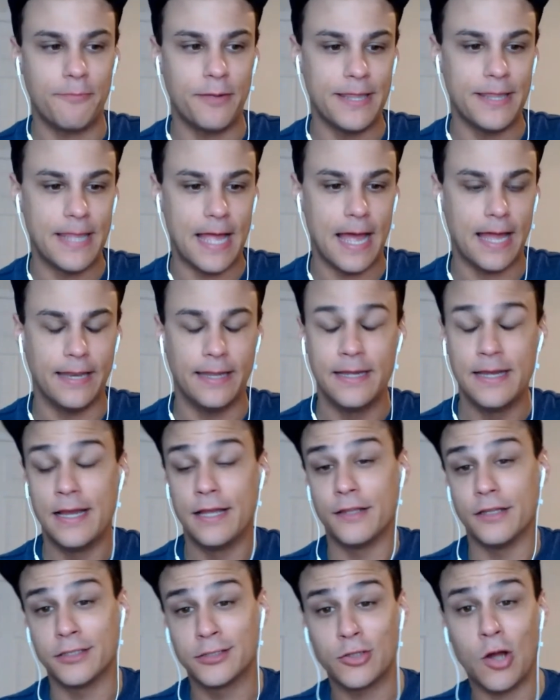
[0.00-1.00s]
And then
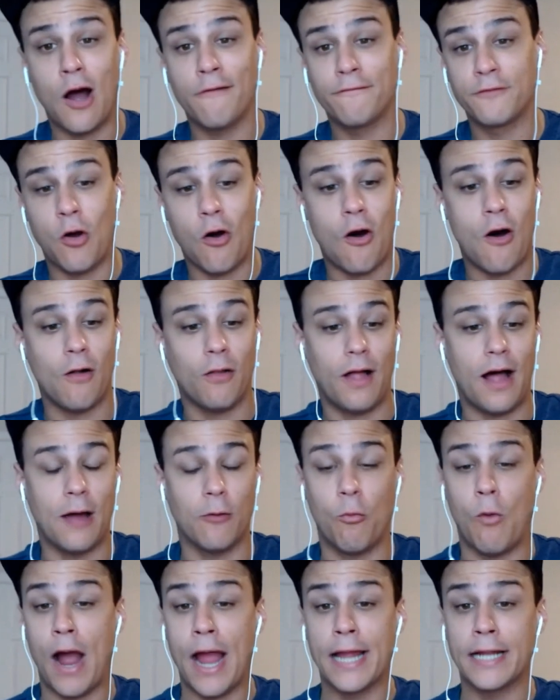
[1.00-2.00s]
the soft call on
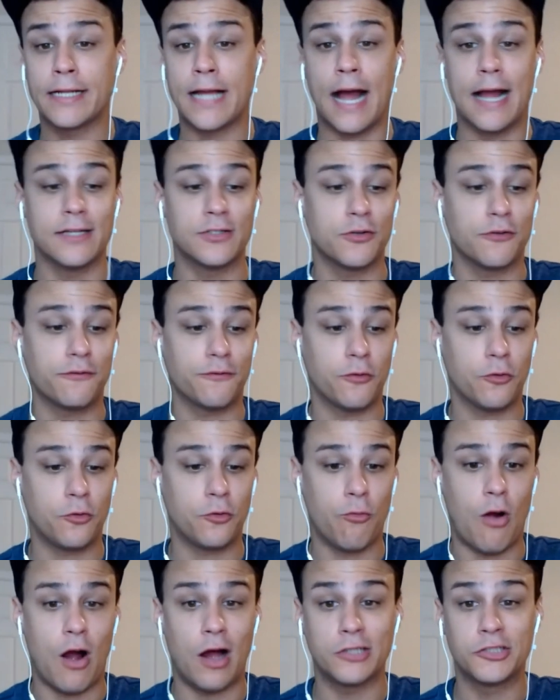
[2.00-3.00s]
Wyatt Kaiser for
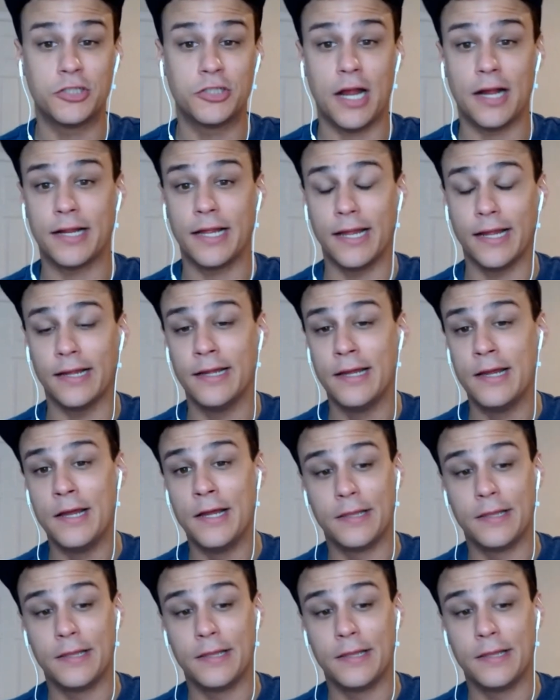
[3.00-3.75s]
cross-checking.